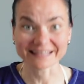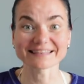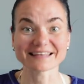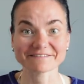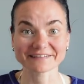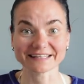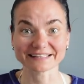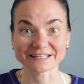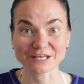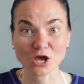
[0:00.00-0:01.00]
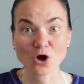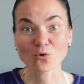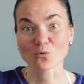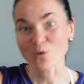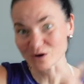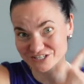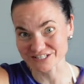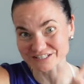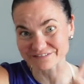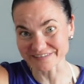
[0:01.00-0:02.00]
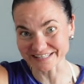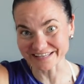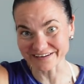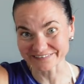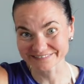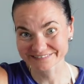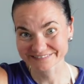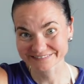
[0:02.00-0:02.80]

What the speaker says: then definitely watch this video.